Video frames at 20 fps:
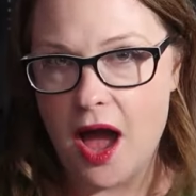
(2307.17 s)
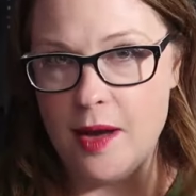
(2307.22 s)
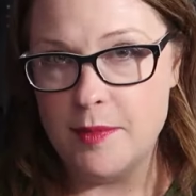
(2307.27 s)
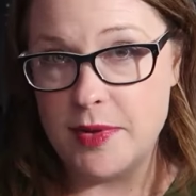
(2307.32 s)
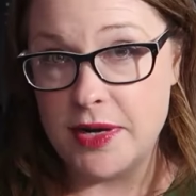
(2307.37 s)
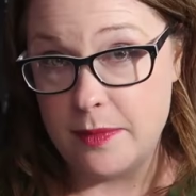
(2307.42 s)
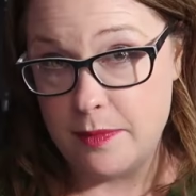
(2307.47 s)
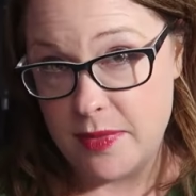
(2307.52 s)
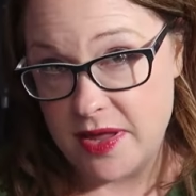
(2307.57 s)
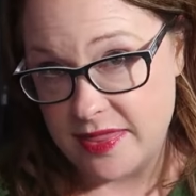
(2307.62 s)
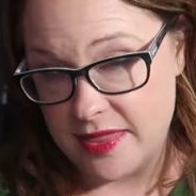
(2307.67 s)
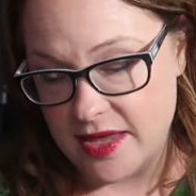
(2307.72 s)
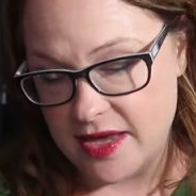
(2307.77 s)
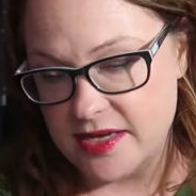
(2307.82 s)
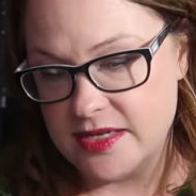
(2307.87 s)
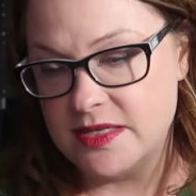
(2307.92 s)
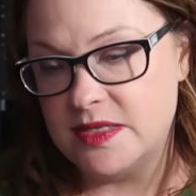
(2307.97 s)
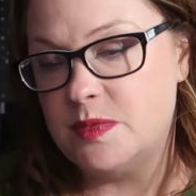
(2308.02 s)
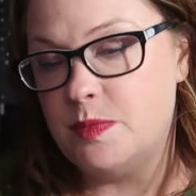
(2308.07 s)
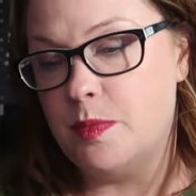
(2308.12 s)
I'm gonna admit
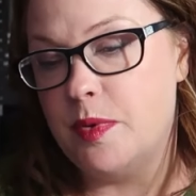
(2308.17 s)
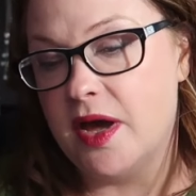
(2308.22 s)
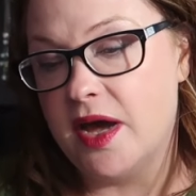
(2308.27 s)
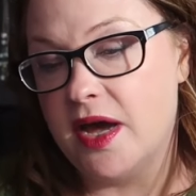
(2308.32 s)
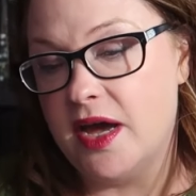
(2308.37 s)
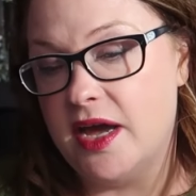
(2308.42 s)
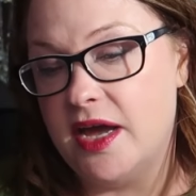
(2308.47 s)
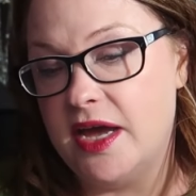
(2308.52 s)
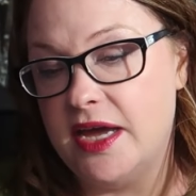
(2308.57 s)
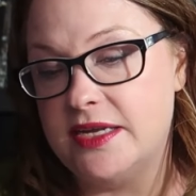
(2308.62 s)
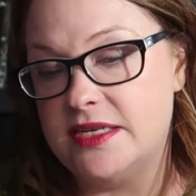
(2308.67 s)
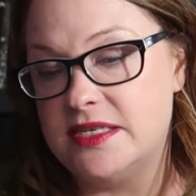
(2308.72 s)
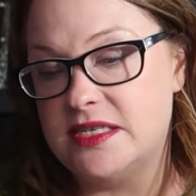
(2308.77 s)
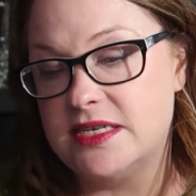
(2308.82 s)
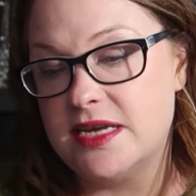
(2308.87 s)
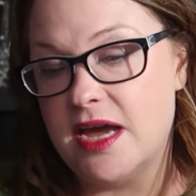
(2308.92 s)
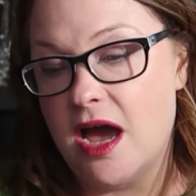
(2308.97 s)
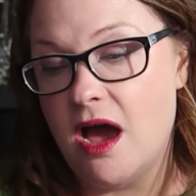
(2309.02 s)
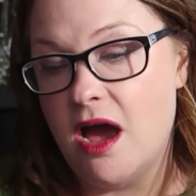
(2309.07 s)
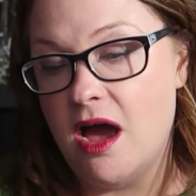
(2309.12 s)
this,
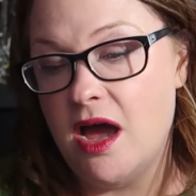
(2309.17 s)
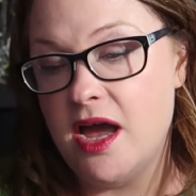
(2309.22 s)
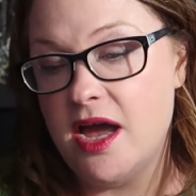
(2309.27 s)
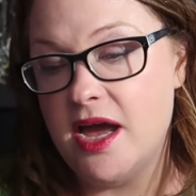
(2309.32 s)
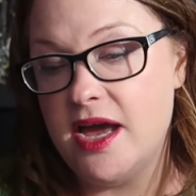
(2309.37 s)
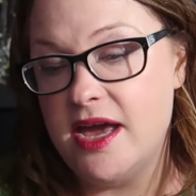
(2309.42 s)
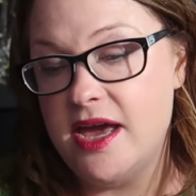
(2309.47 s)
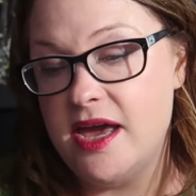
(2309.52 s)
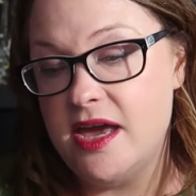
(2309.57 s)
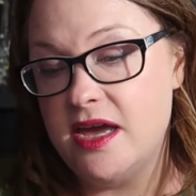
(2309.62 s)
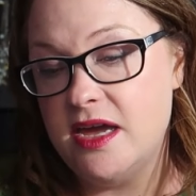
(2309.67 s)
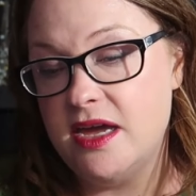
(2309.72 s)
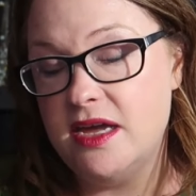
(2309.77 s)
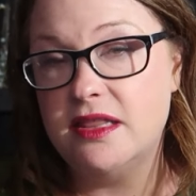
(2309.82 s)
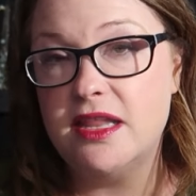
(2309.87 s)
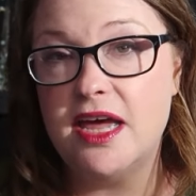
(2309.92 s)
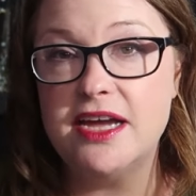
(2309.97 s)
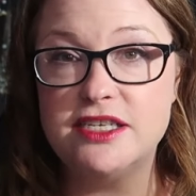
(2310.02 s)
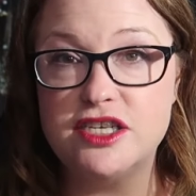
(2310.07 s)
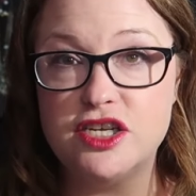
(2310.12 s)
but I
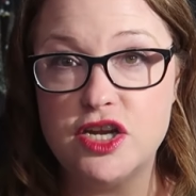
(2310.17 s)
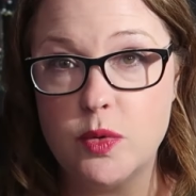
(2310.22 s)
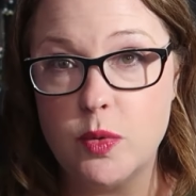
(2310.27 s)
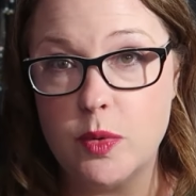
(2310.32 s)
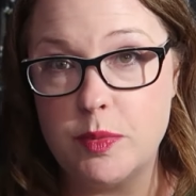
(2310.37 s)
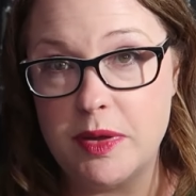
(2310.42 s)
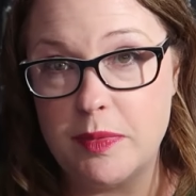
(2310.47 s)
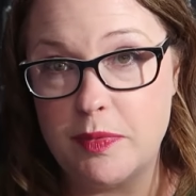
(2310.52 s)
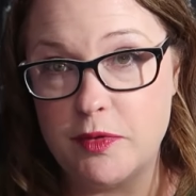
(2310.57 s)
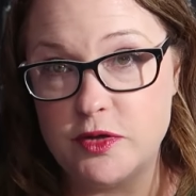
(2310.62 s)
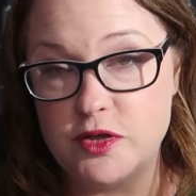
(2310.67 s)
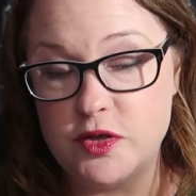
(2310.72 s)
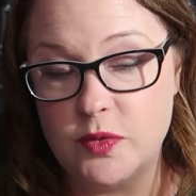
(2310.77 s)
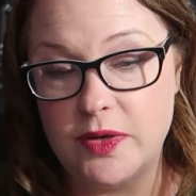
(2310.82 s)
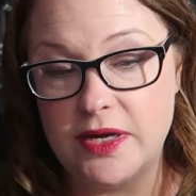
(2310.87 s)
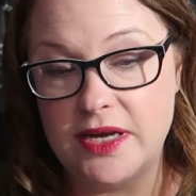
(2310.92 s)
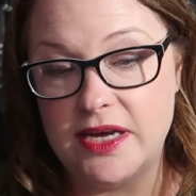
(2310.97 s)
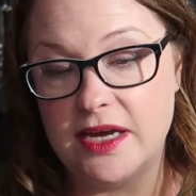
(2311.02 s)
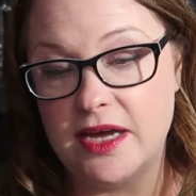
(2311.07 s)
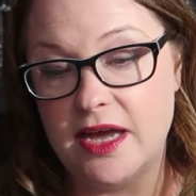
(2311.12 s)
like to know what people are
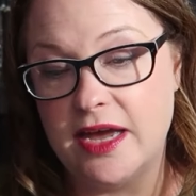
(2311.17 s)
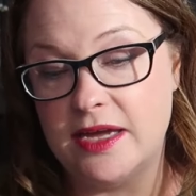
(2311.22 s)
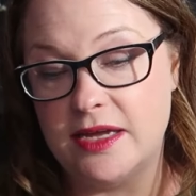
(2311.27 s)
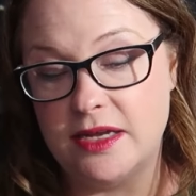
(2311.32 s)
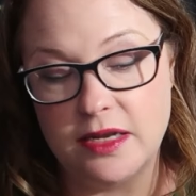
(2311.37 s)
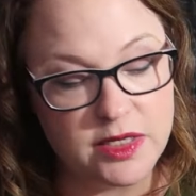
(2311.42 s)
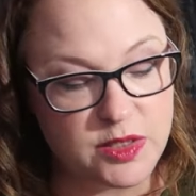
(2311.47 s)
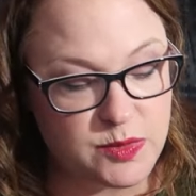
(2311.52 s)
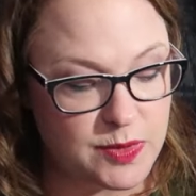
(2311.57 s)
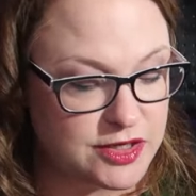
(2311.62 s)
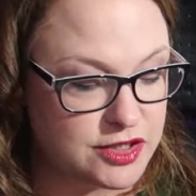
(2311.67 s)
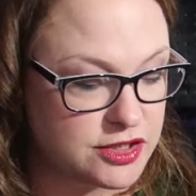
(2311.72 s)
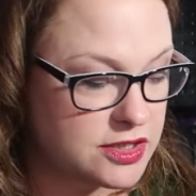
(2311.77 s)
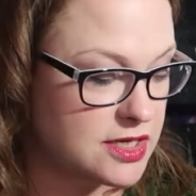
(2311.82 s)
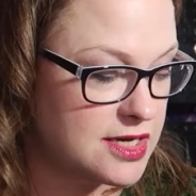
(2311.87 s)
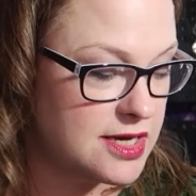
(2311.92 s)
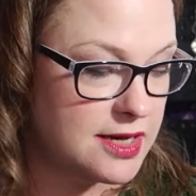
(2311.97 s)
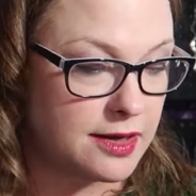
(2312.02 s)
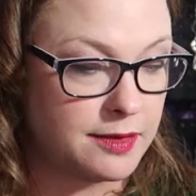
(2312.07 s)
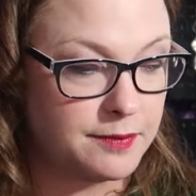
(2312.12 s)
doing and
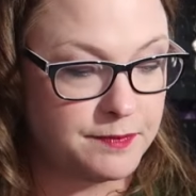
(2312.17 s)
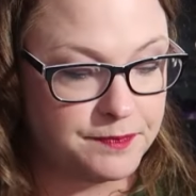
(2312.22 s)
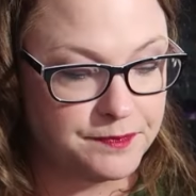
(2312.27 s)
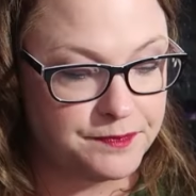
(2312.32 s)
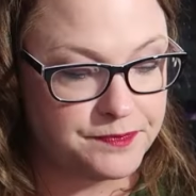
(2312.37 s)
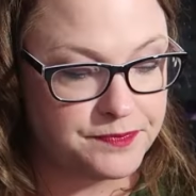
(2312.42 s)
especially